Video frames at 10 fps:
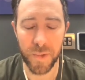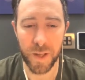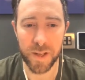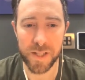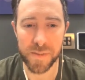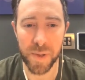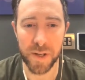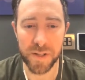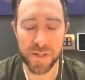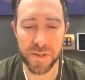I
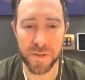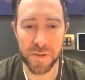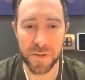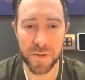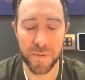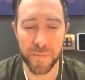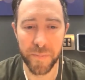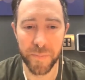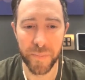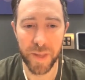spoke to
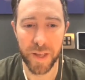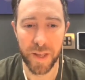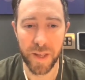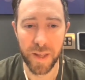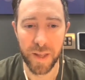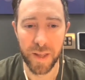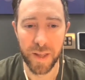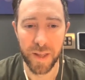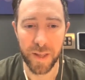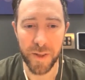
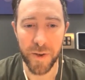you